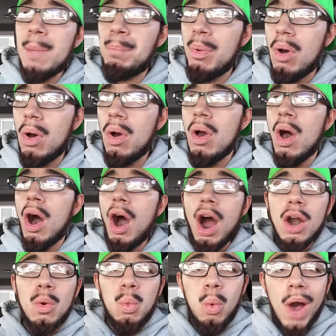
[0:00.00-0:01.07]
people
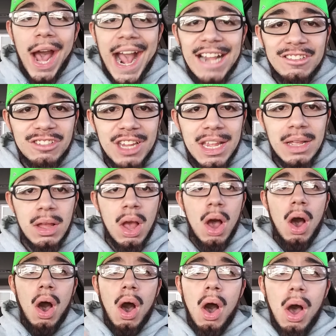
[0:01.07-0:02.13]
are watching
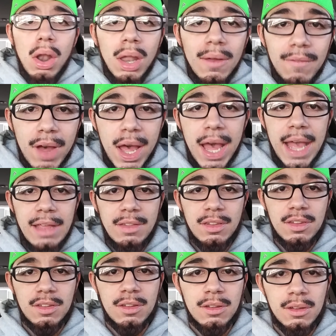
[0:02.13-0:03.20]
all of
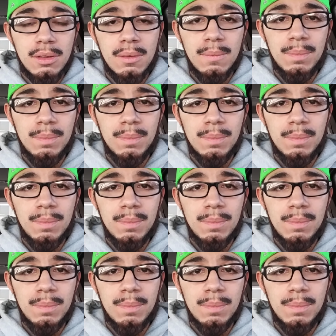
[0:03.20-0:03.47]
us.